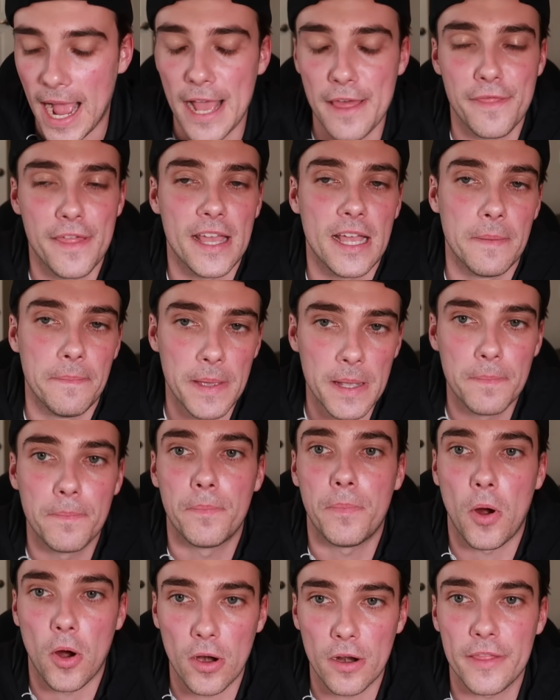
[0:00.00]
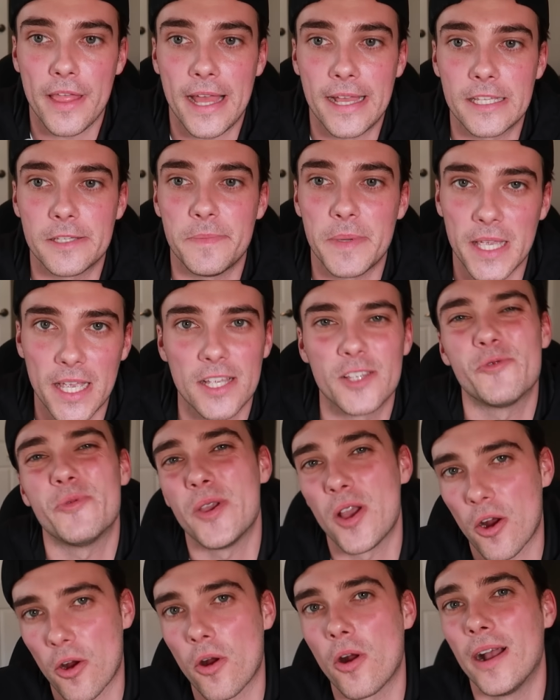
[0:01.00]
I think a big part of that is because
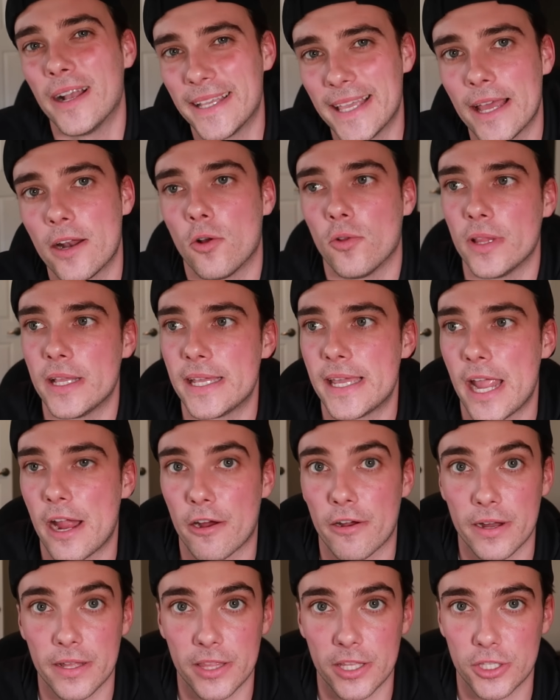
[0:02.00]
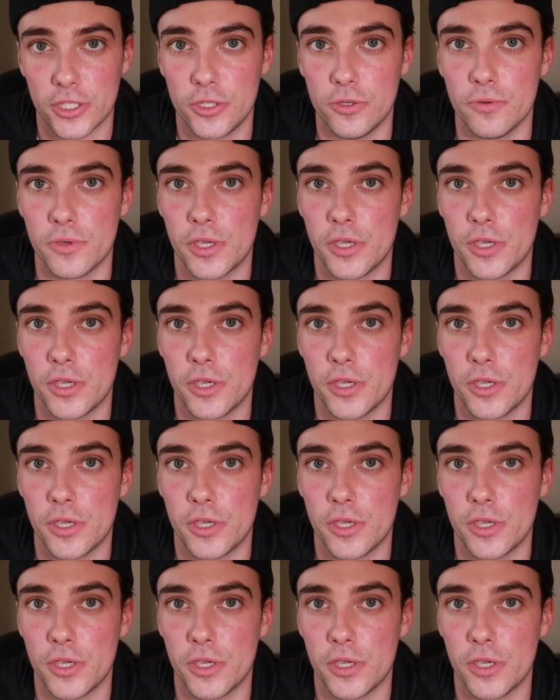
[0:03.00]
we are, again, only carrying the two